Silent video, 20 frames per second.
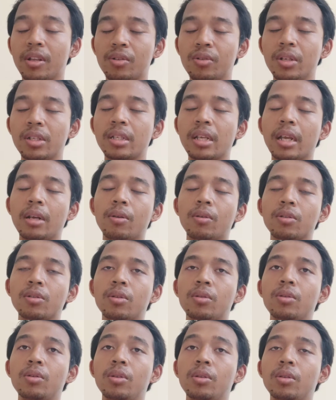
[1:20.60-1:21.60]
trees, and
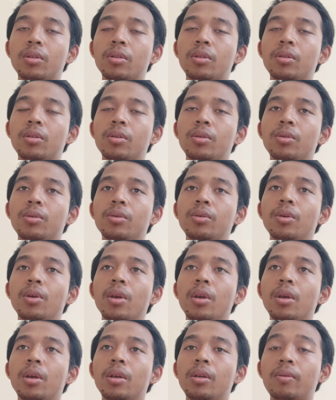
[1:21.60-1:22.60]
also to
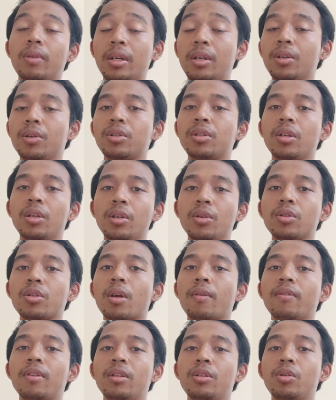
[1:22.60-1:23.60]
reduce the use
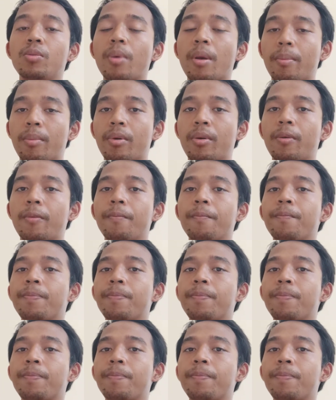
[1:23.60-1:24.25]
of the new paper.